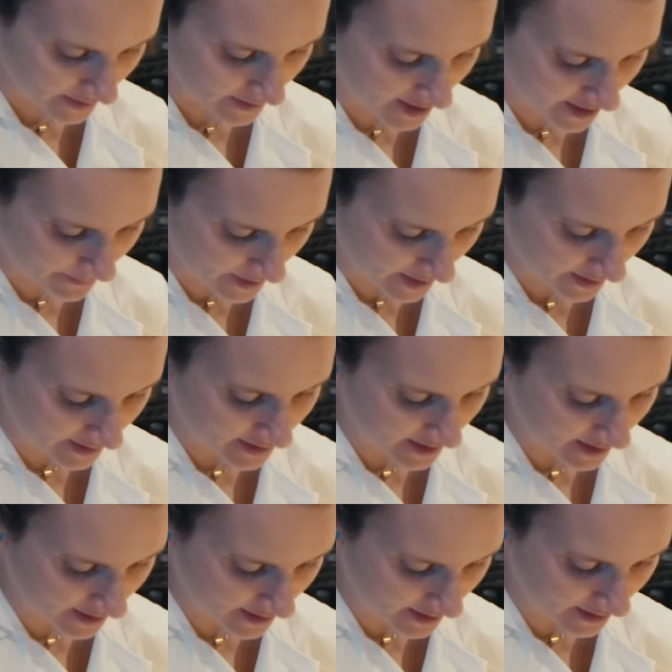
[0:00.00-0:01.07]
and then make
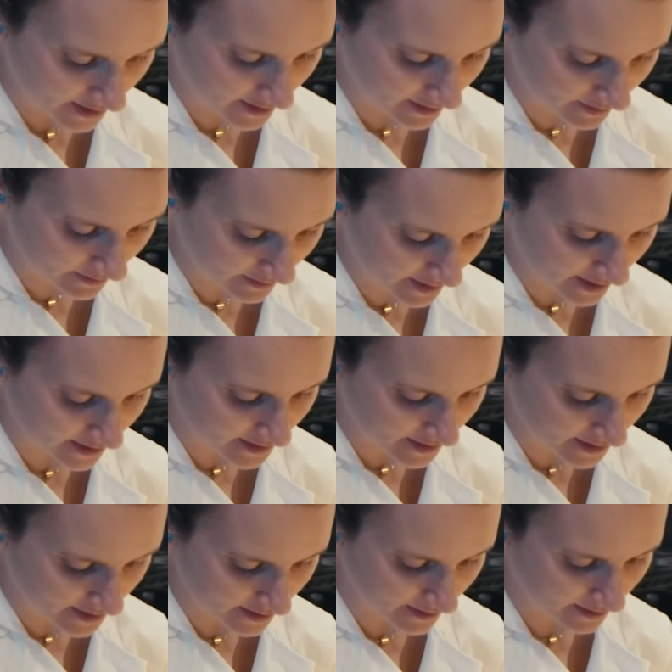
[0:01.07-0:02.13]
tiny little
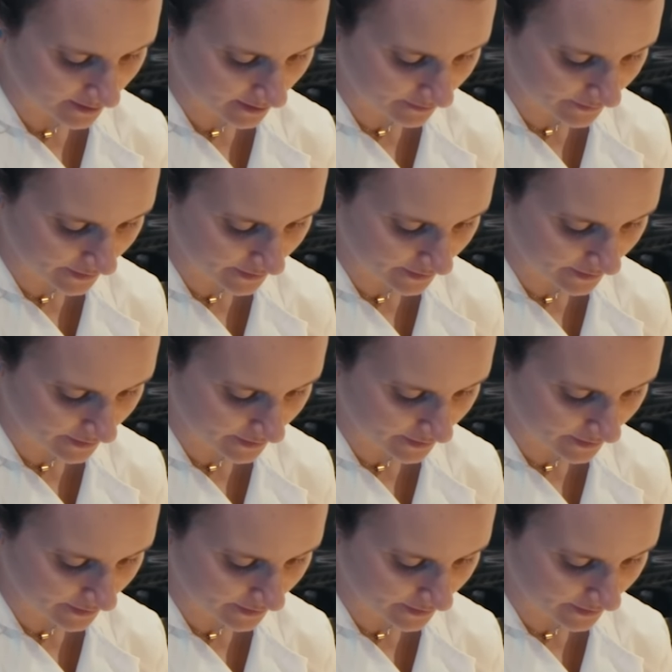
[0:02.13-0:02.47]
cuts on the